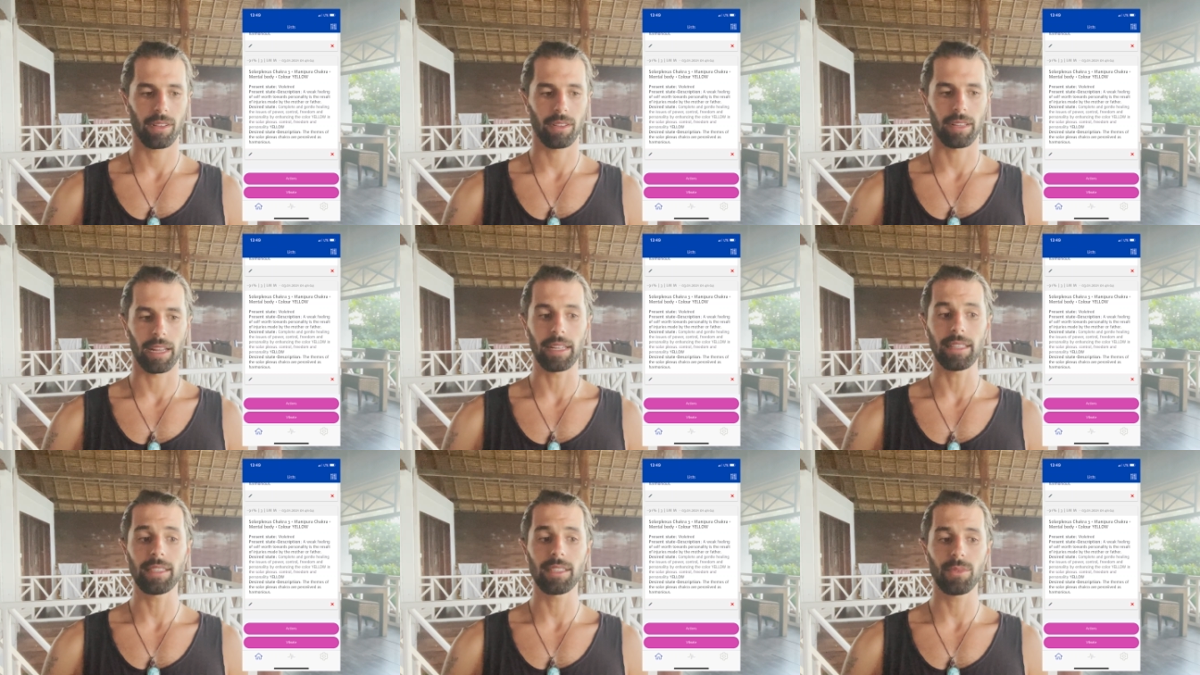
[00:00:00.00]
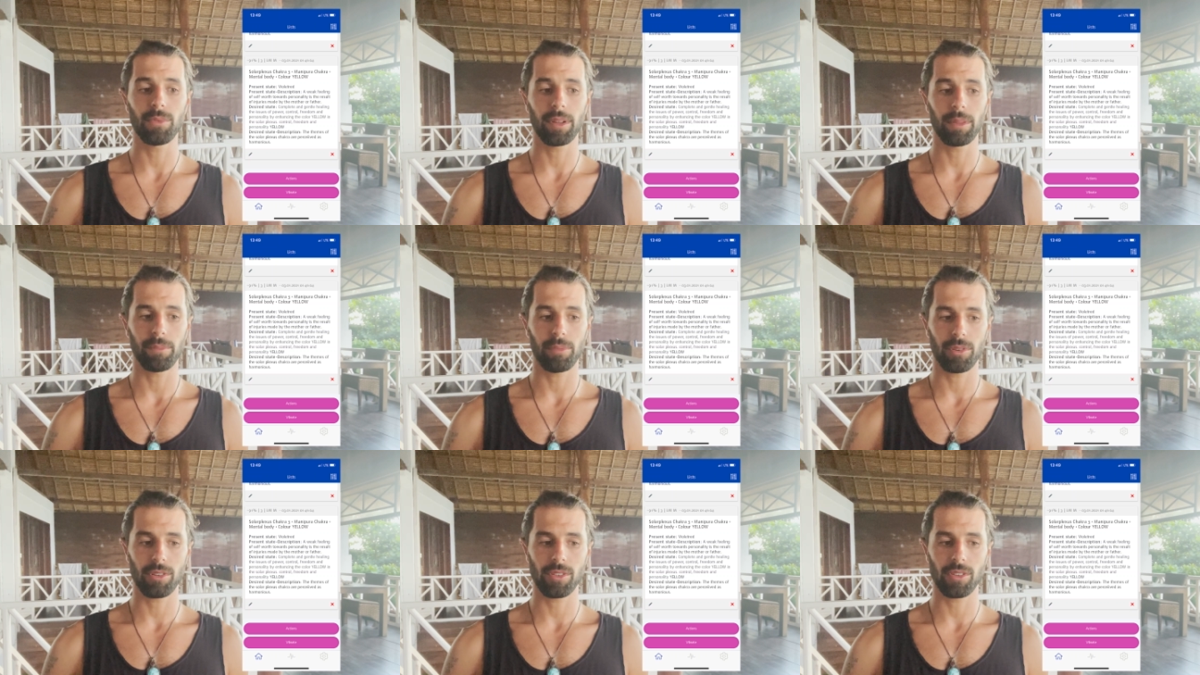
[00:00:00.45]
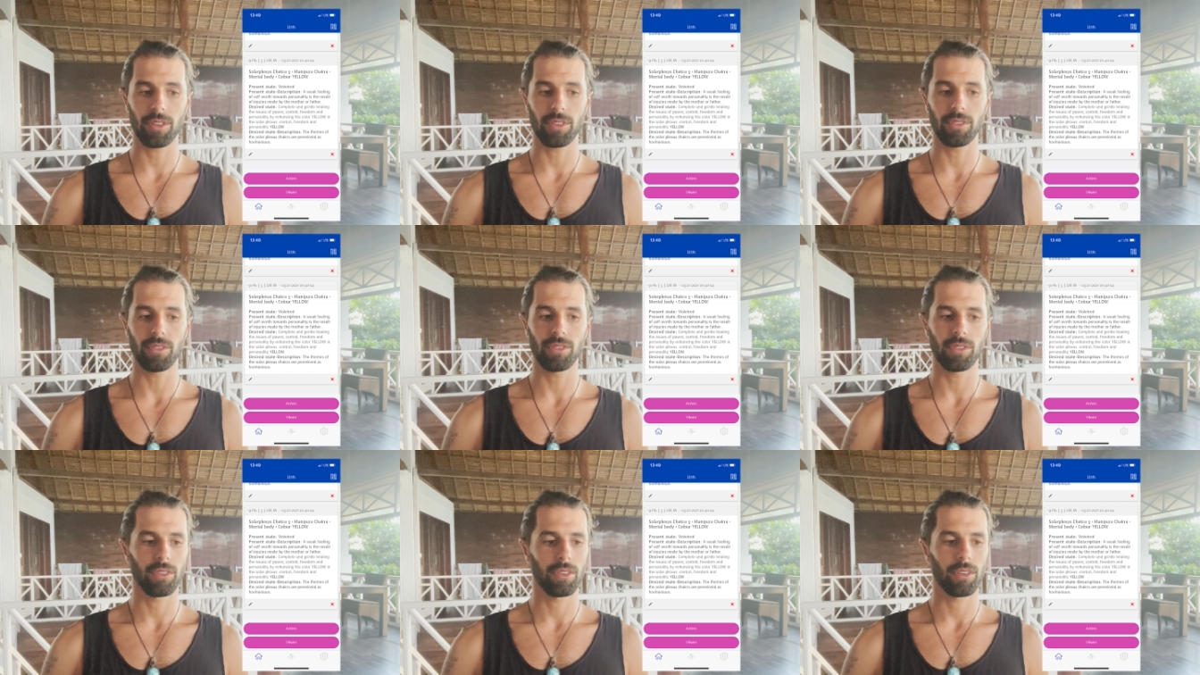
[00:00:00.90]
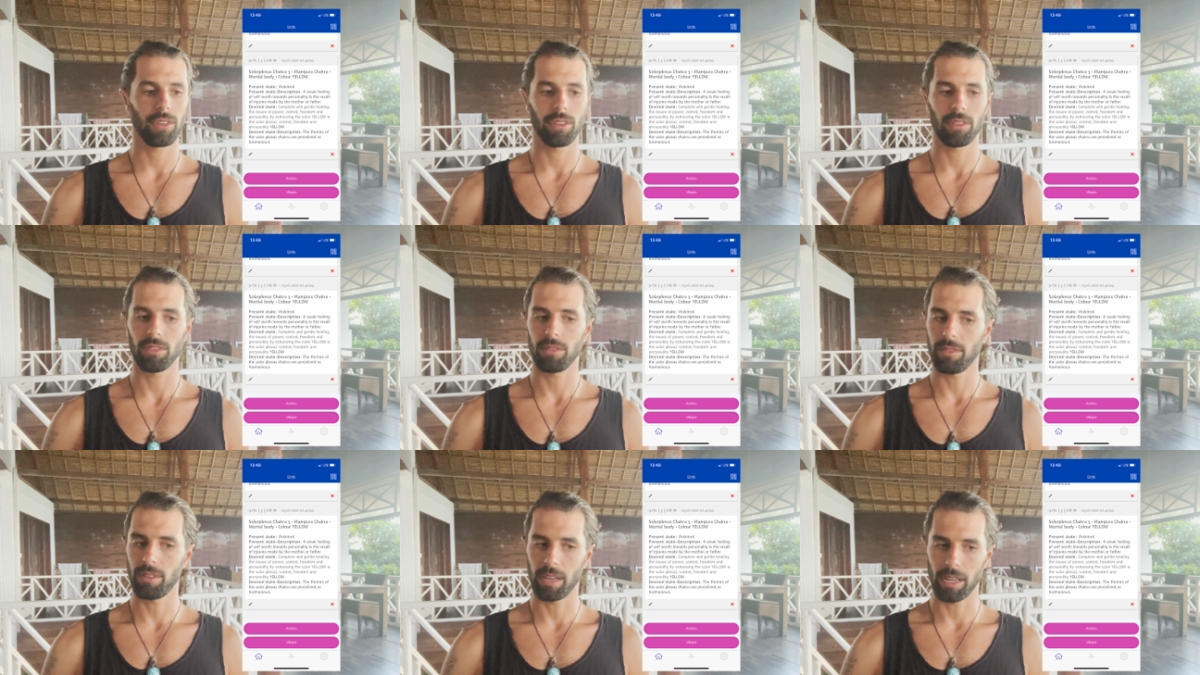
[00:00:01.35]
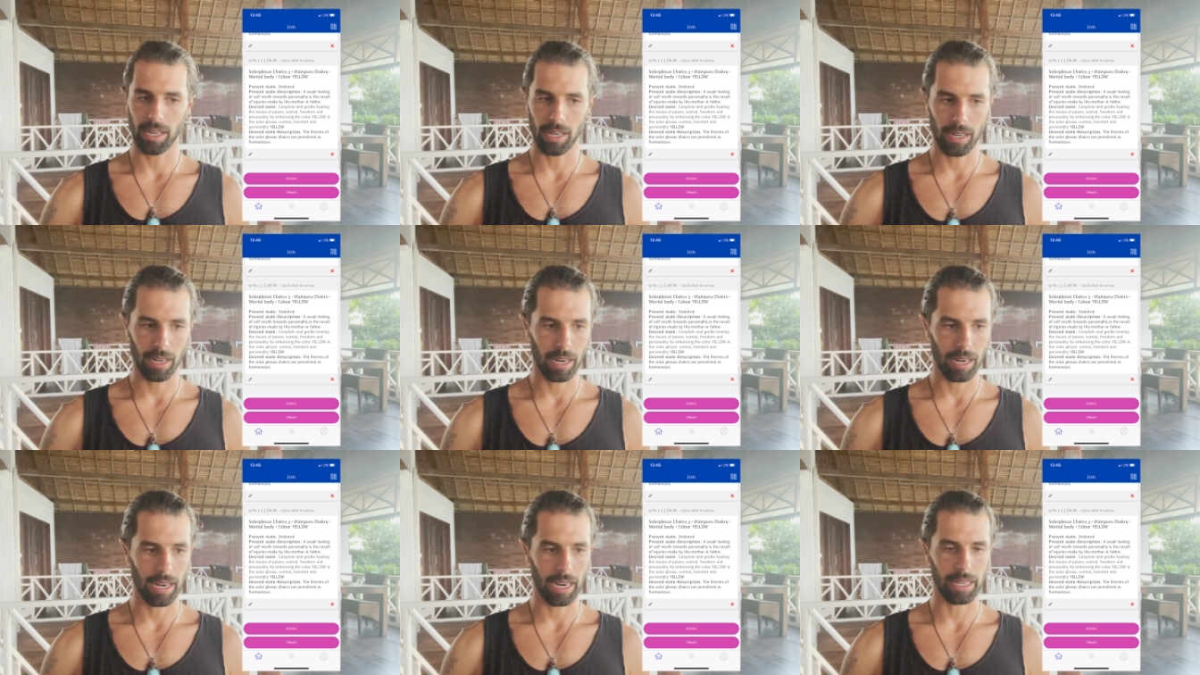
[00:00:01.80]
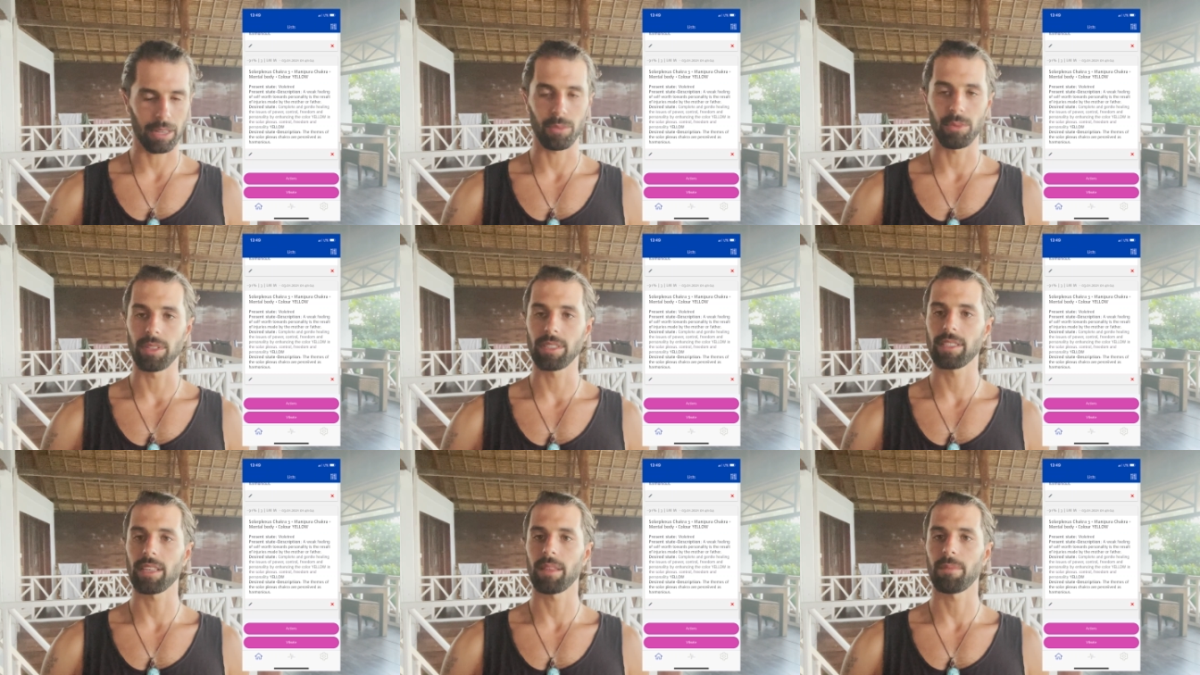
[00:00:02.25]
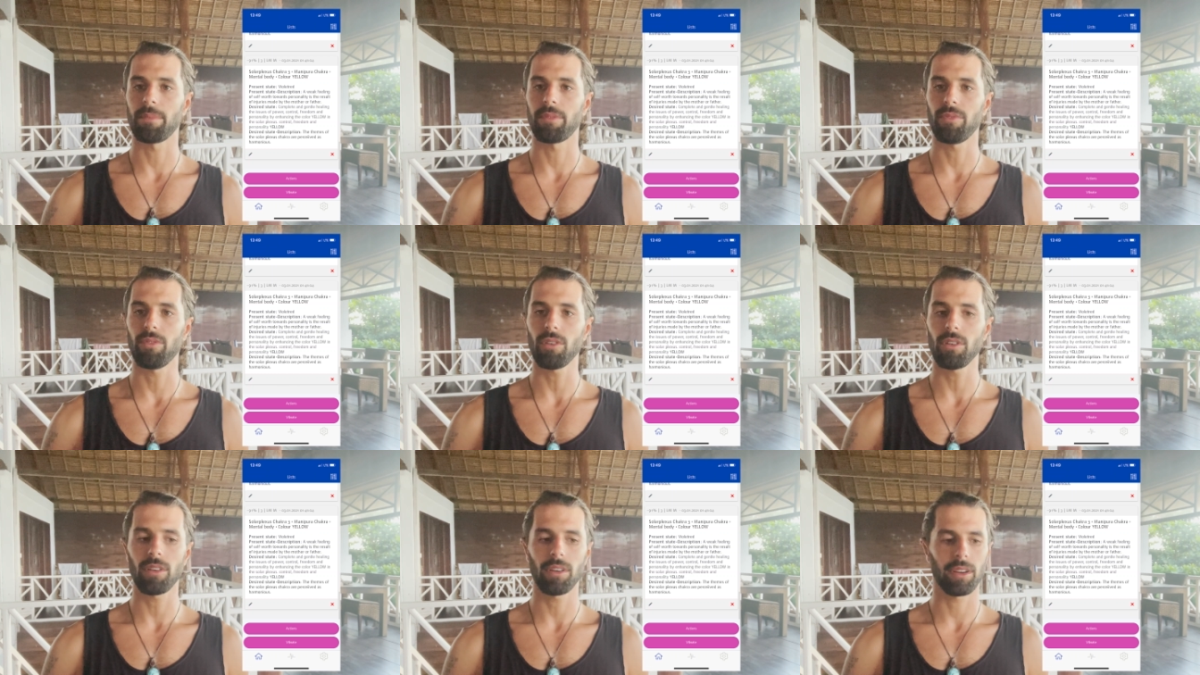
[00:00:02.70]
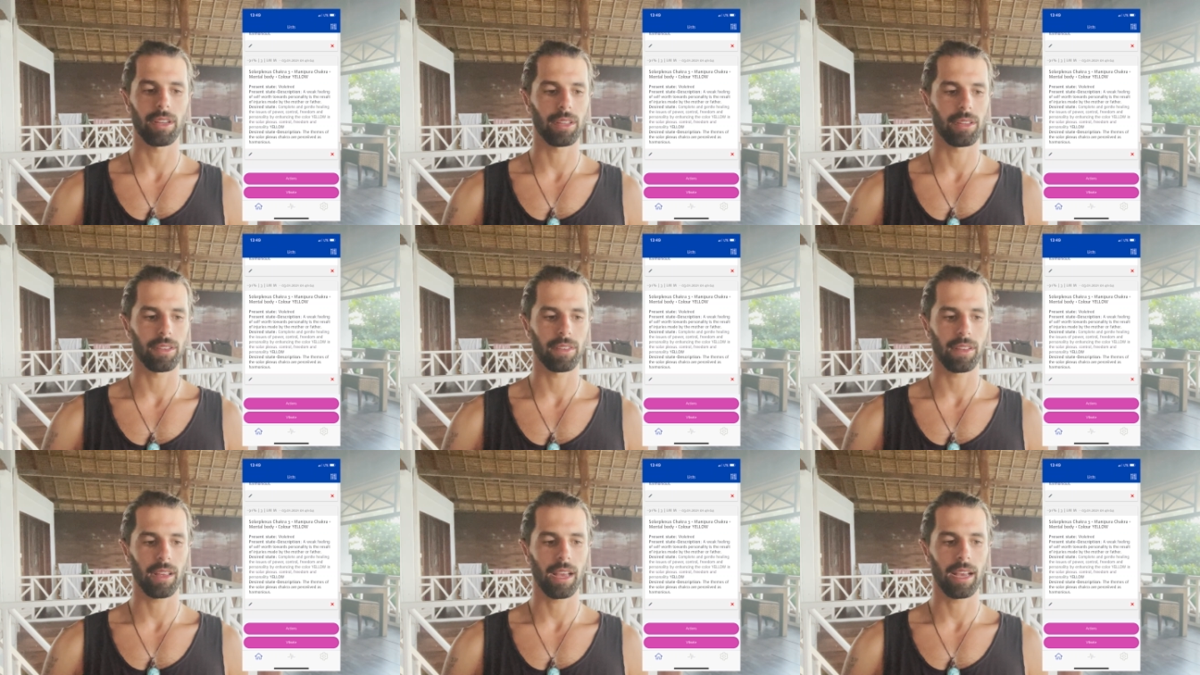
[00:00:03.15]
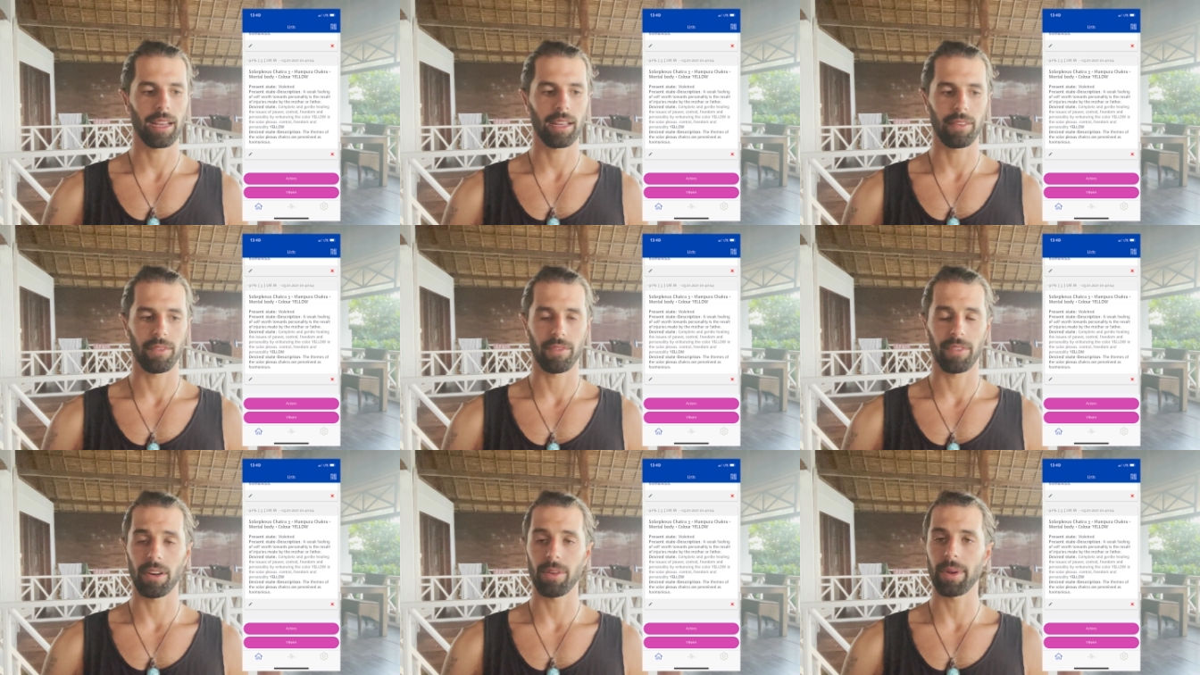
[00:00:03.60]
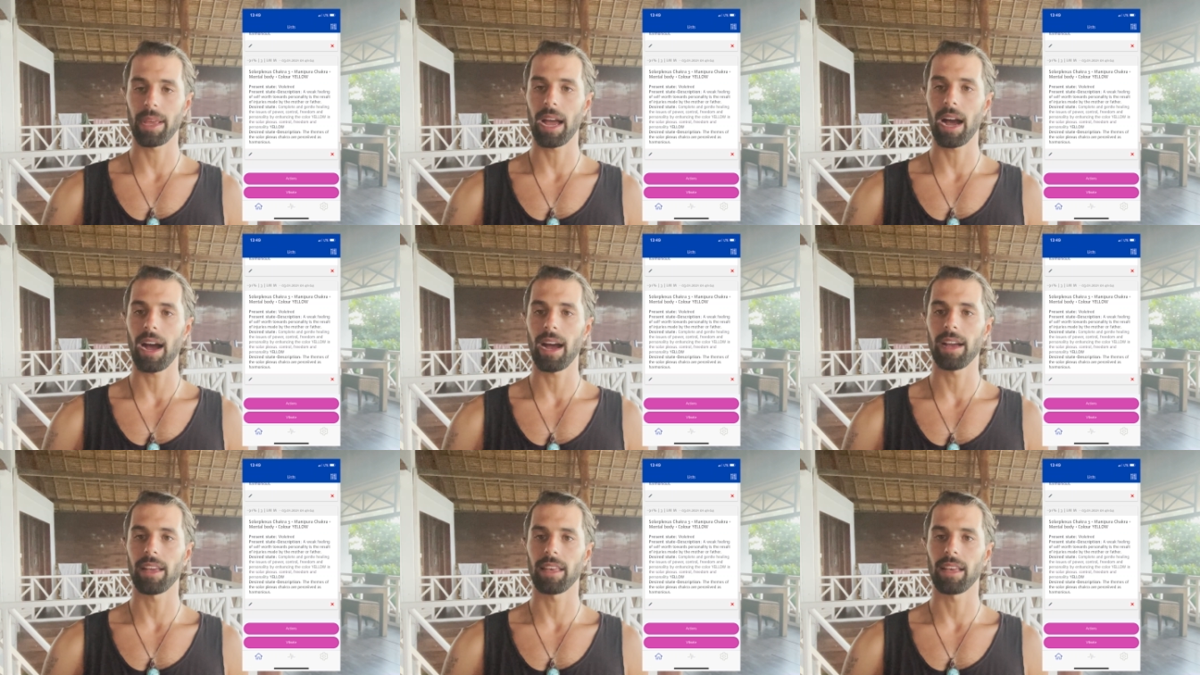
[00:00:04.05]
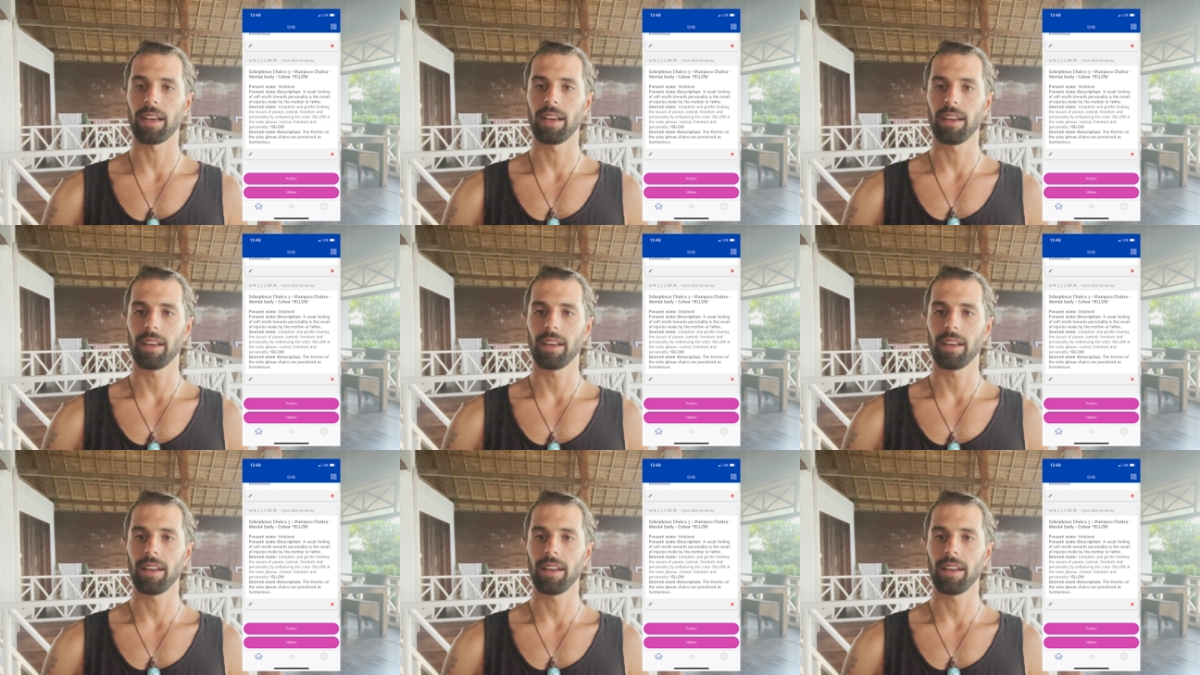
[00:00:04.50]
91%, like we said before, it's a very high